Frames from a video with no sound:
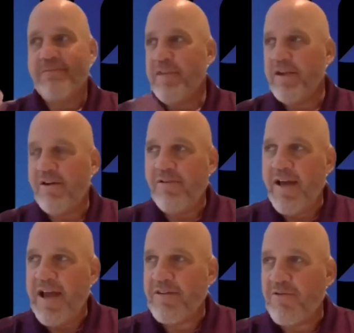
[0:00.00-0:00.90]

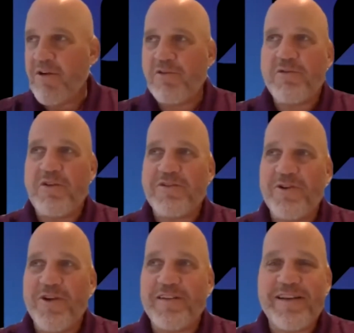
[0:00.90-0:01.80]
the grocery
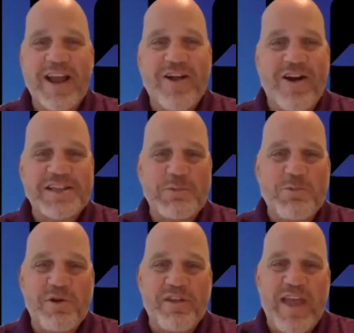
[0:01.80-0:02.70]
store, it's going to cost you
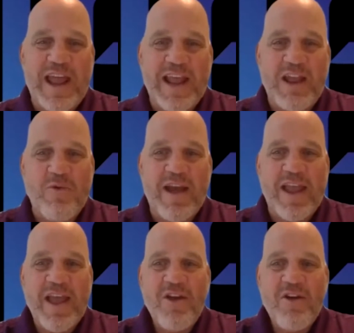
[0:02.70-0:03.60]
more than that anyway,
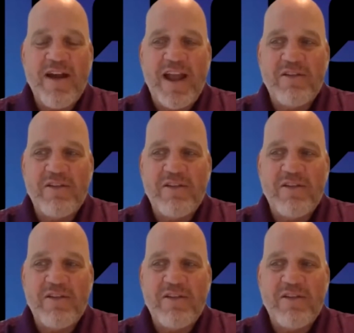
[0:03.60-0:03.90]
right?